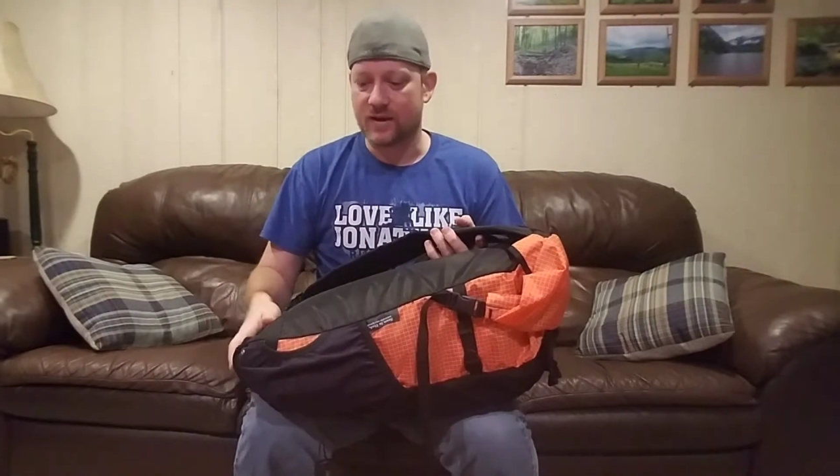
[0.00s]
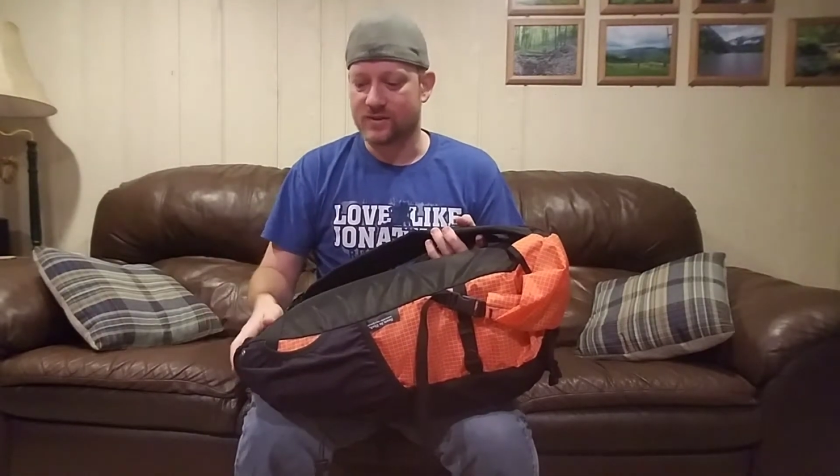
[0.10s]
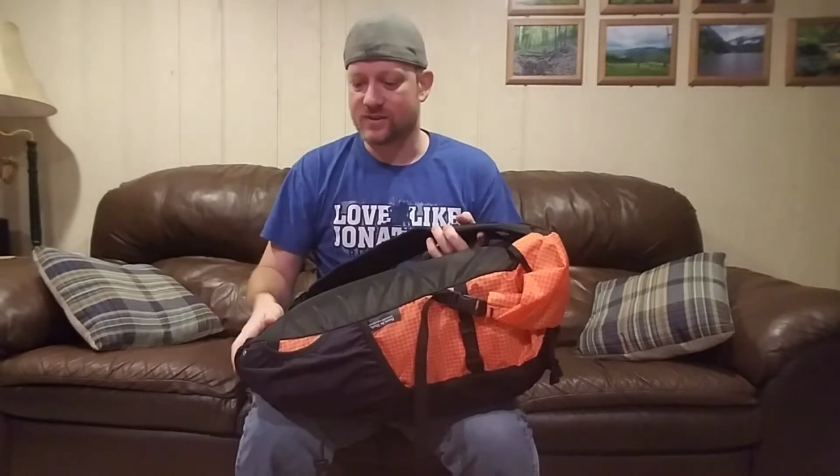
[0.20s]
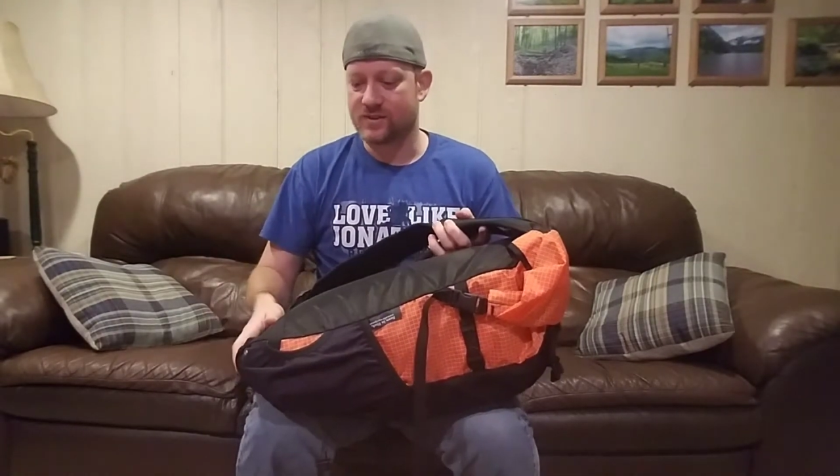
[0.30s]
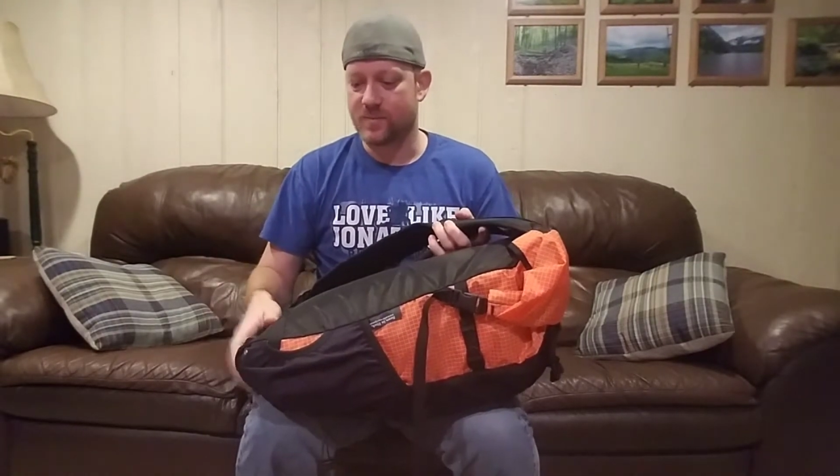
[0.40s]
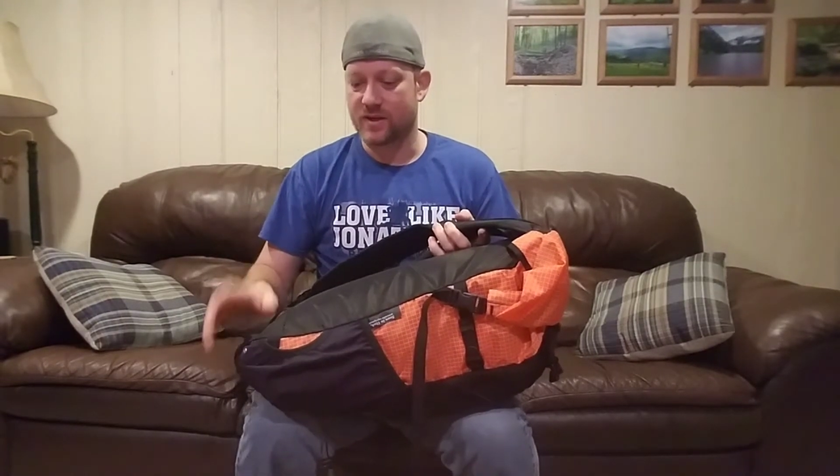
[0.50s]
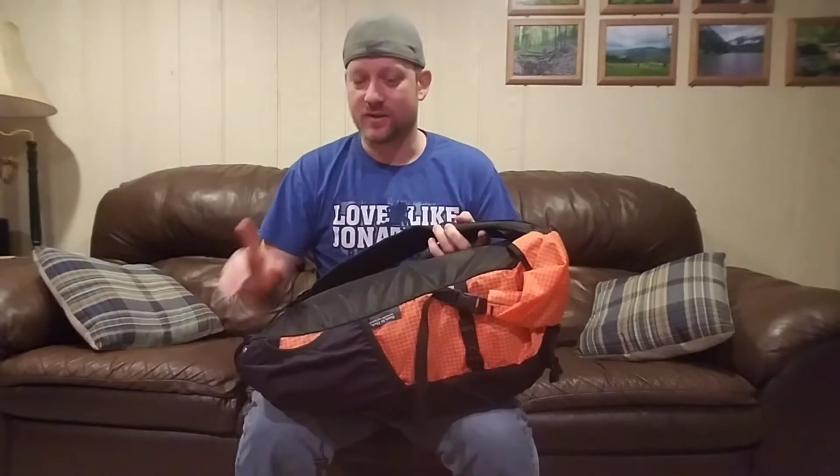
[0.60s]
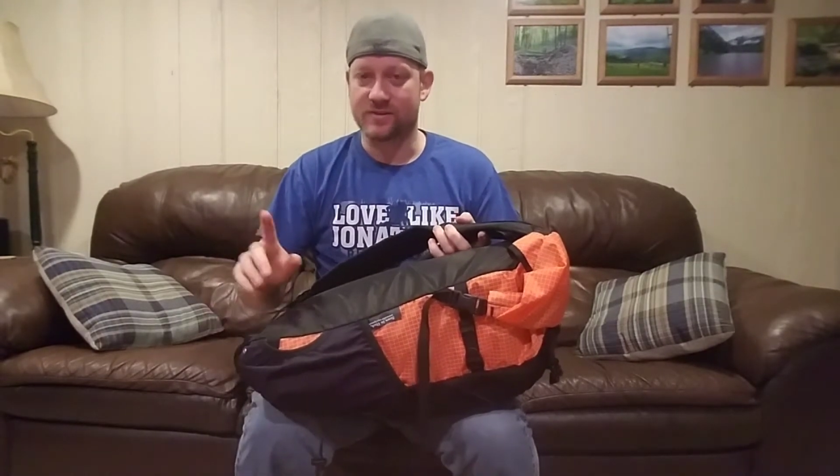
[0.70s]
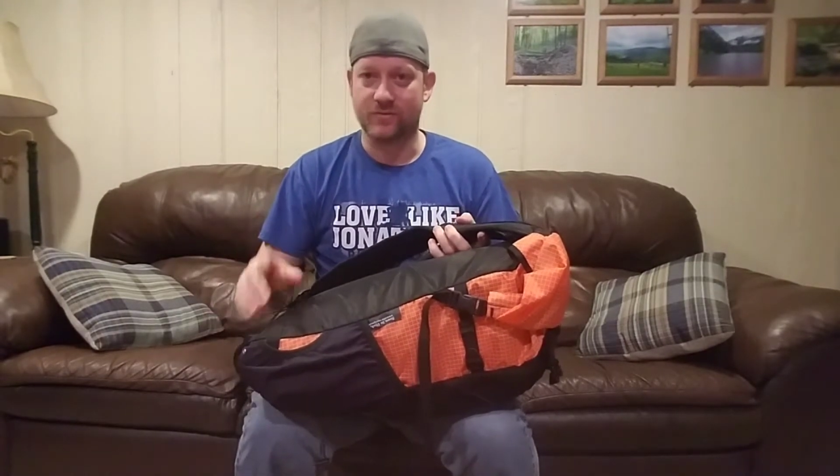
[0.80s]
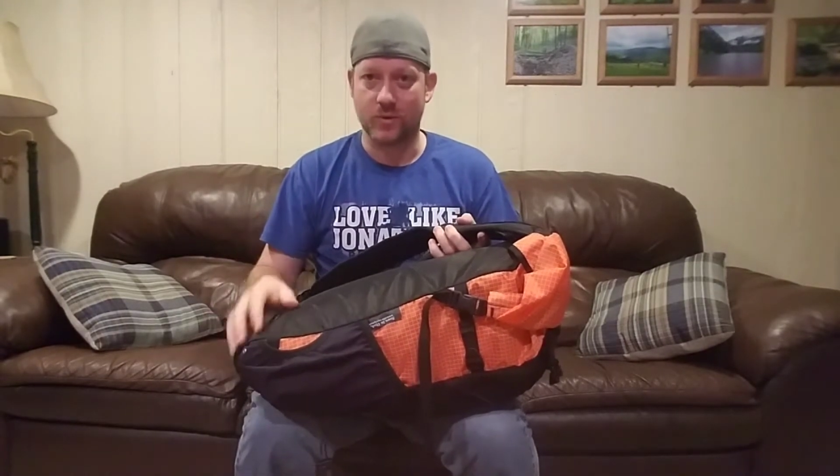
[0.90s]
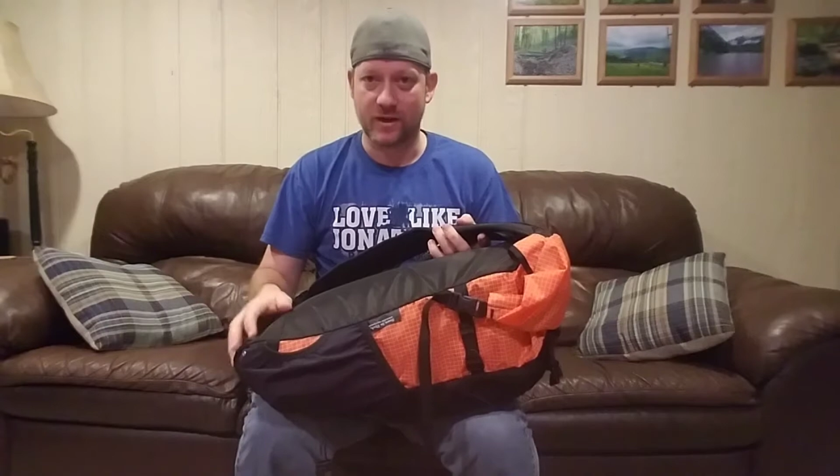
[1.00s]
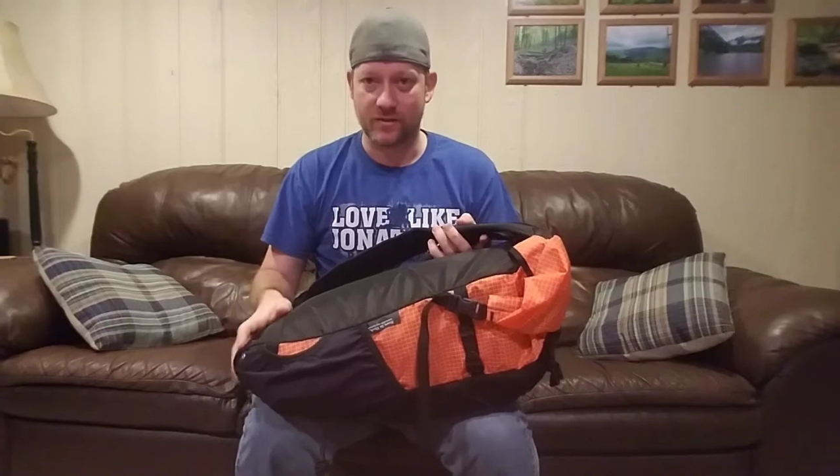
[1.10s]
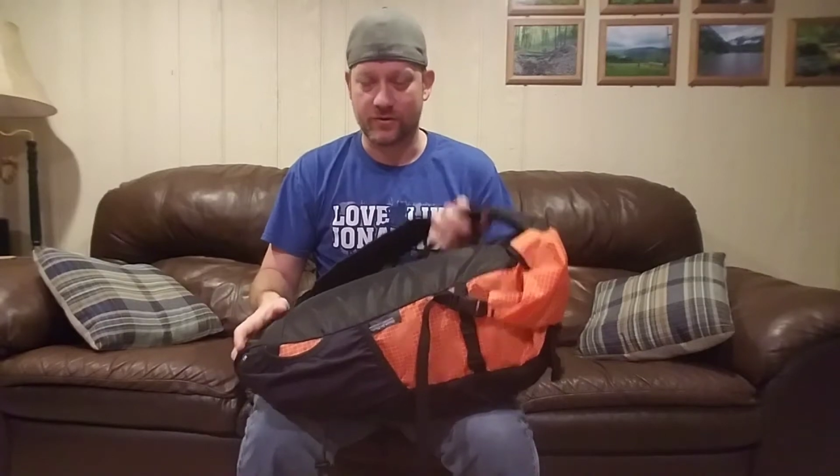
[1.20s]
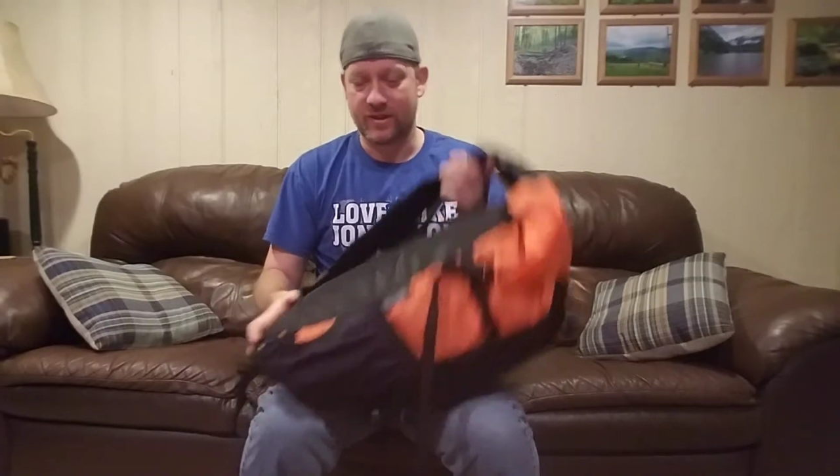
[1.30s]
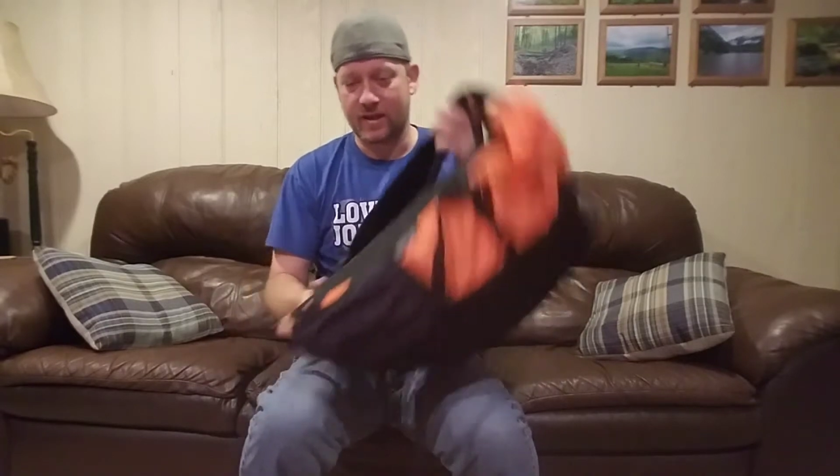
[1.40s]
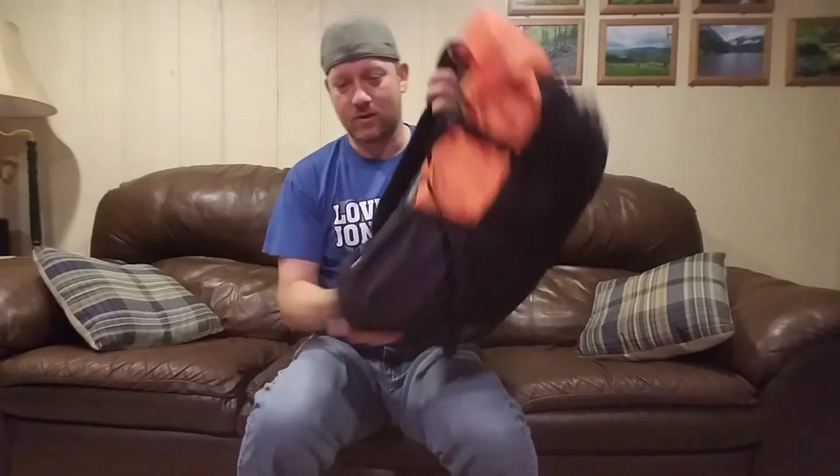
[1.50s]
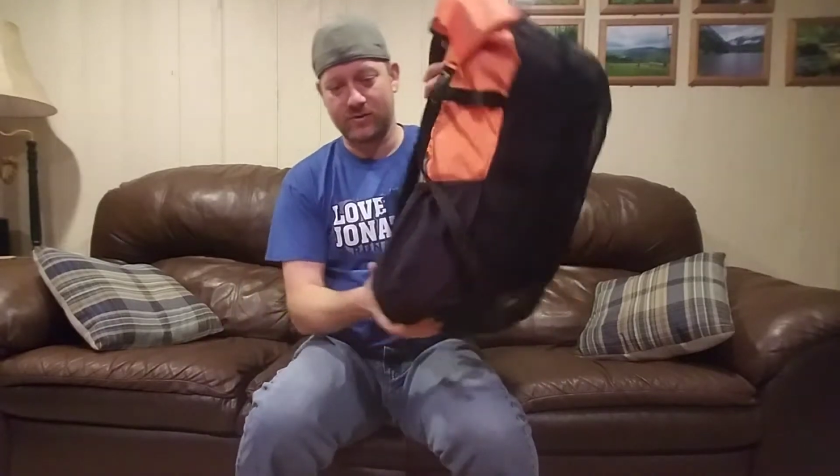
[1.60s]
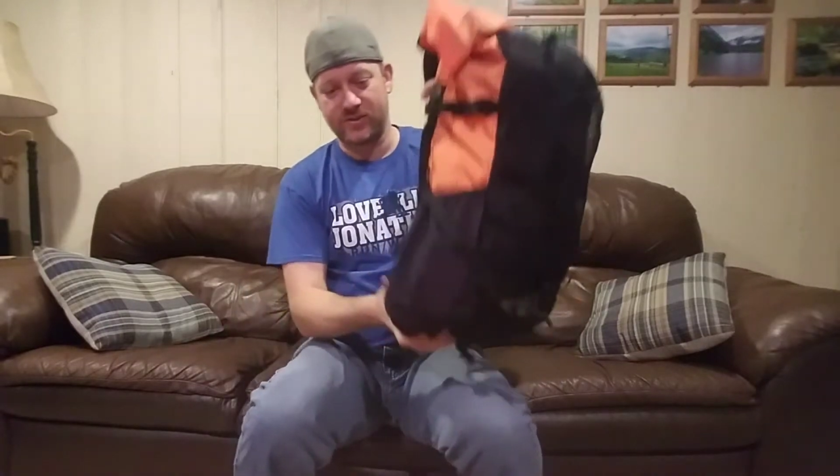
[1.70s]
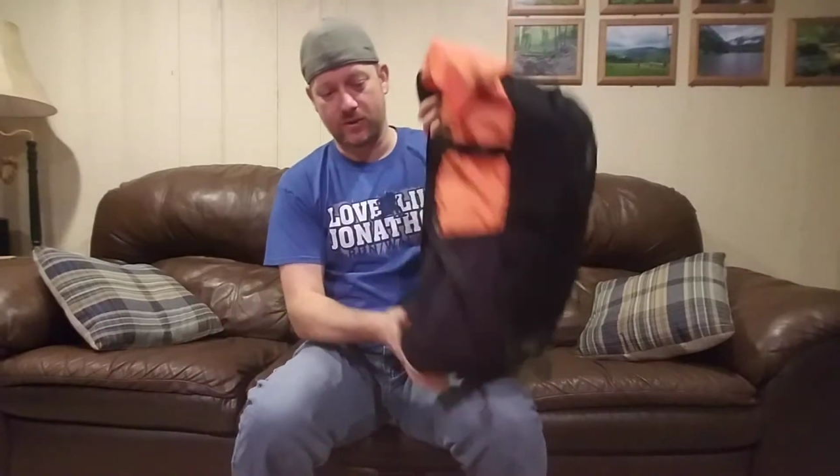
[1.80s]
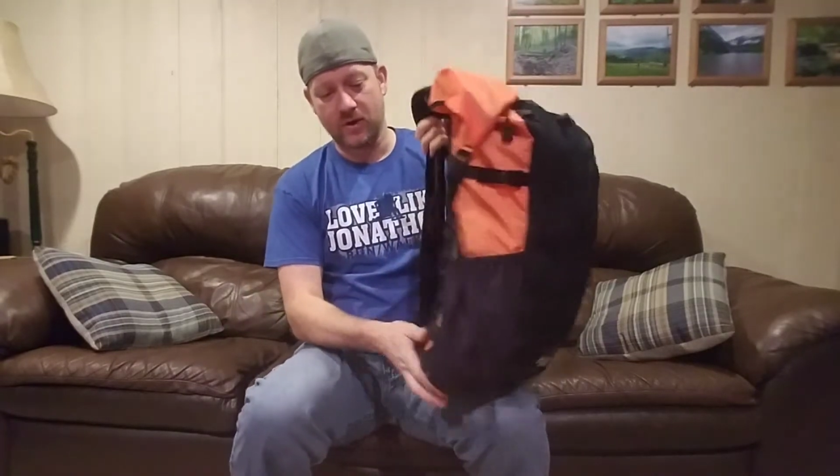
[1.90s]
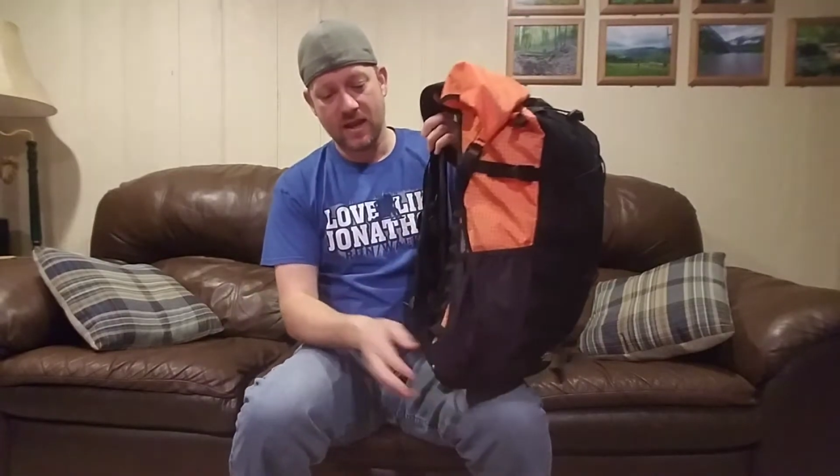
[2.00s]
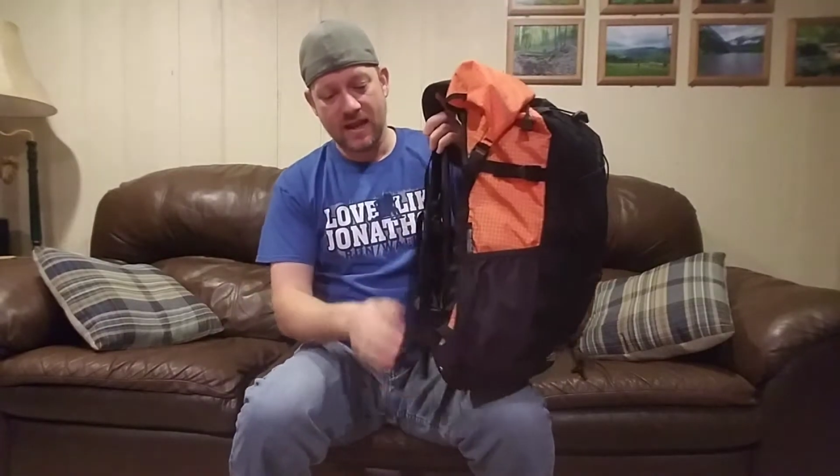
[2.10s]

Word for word: ounces because of one other thing also.